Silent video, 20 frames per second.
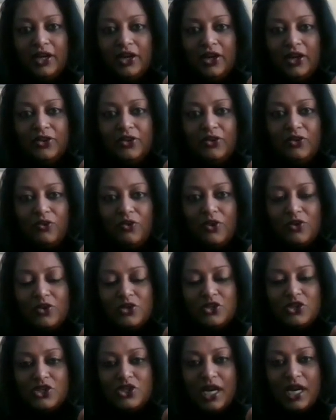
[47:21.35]
on the wrong
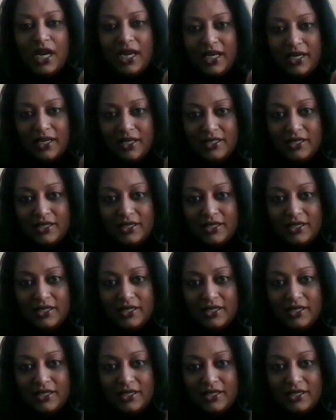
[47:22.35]
track in